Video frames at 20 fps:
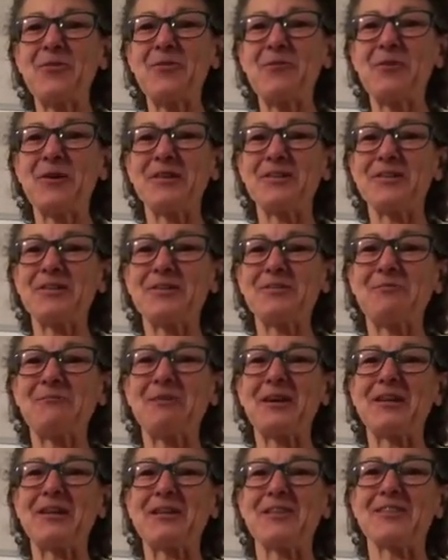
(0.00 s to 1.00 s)
the ones that are
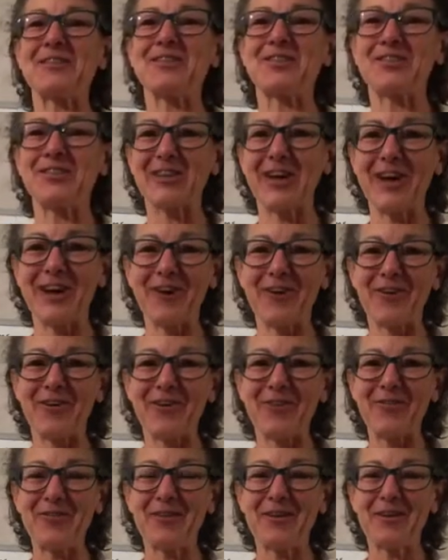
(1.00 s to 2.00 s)
running the
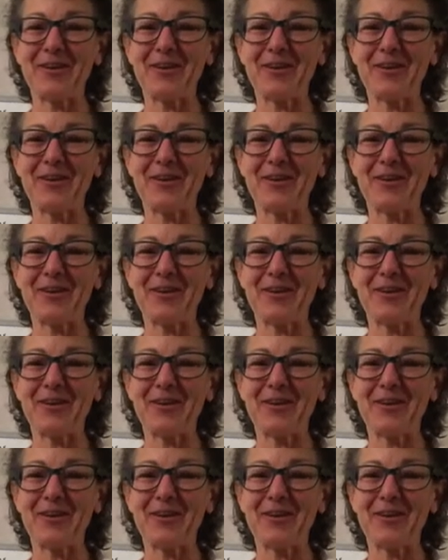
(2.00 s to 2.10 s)
show.